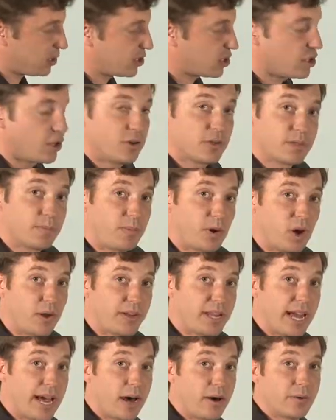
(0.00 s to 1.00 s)
slows the ball
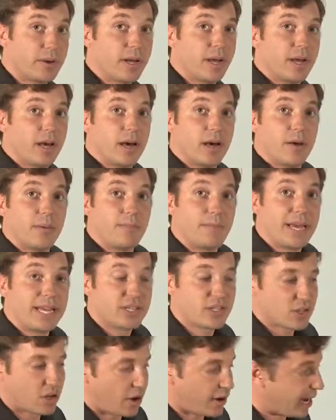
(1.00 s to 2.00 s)
down
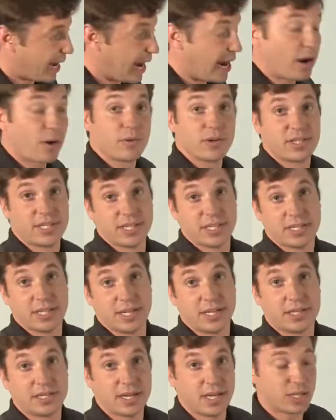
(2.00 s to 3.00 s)
based on air
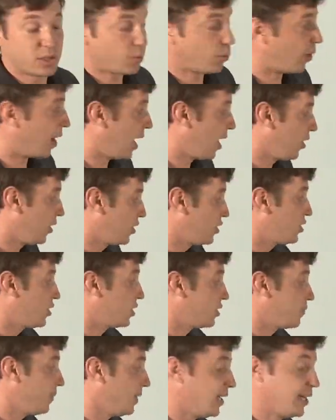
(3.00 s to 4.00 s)
resistance as well as
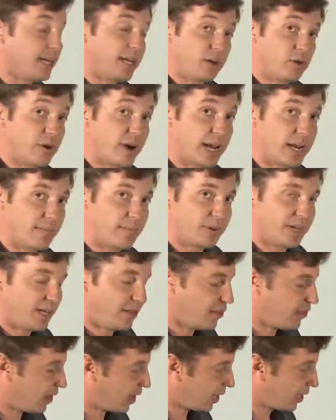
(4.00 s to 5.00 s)
just being incredibly
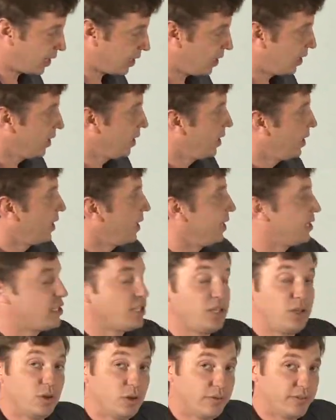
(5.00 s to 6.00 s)
thick. It's
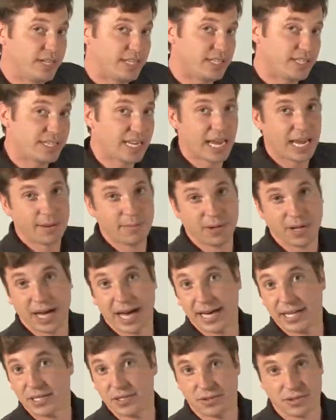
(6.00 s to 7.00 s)
U V
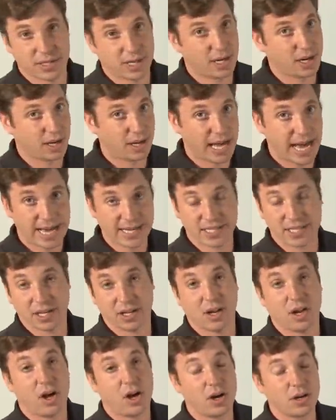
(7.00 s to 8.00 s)
stabilized, so it's going to last a
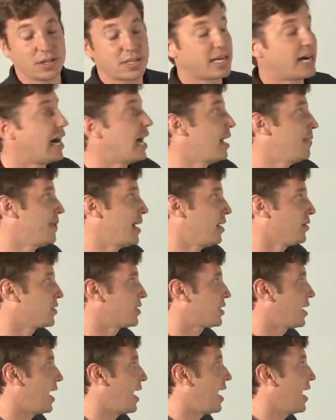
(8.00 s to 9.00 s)
long time
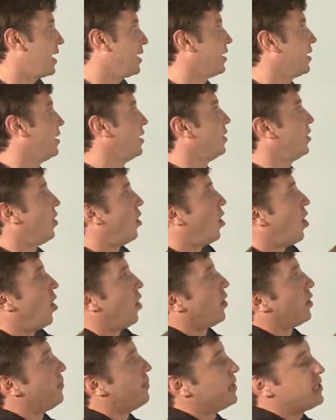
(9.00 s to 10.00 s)
outside.
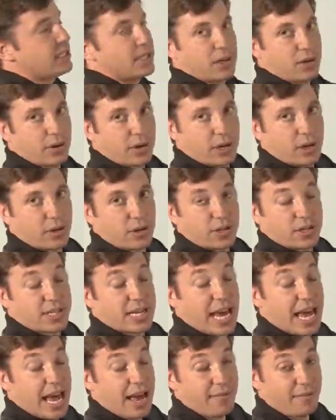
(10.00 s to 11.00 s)
All the material is
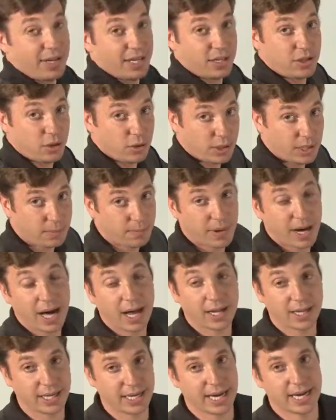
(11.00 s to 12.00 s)
heavy duty
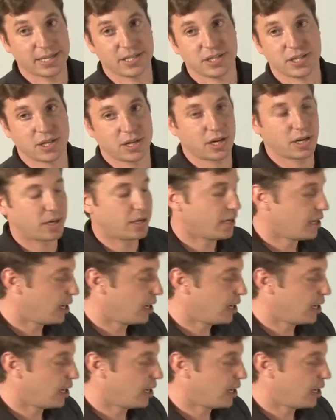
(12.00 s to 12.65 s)
polyester.